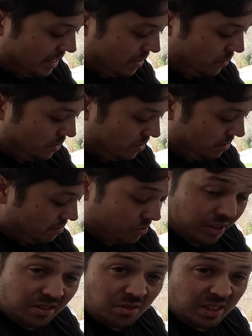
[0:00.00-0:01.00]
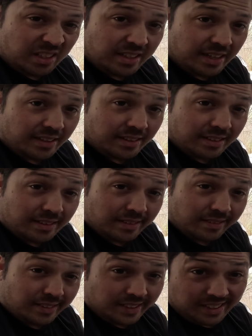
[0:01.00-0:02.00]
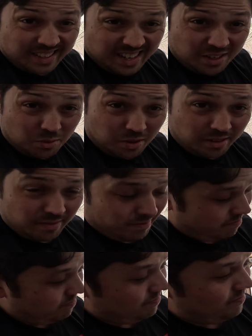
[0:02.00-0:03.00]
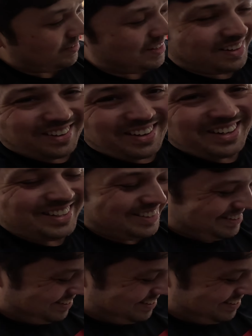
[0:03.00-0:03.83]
I will, what do you say? See you in the next one? All right.